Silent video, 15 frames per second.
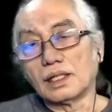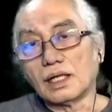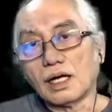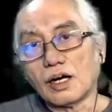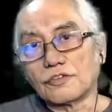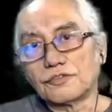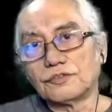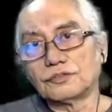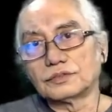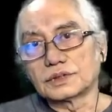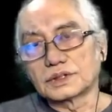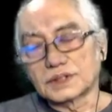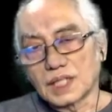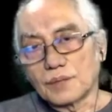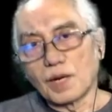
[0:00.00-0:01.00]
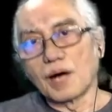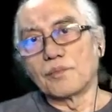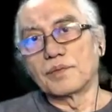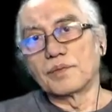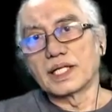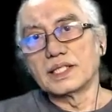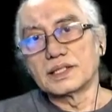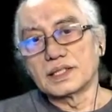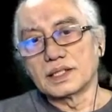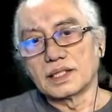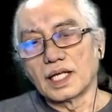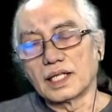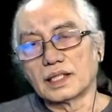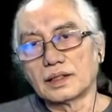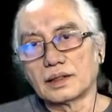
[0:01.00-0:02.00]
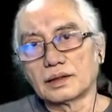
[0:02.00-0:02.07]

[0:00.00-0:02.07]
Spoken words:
of some application that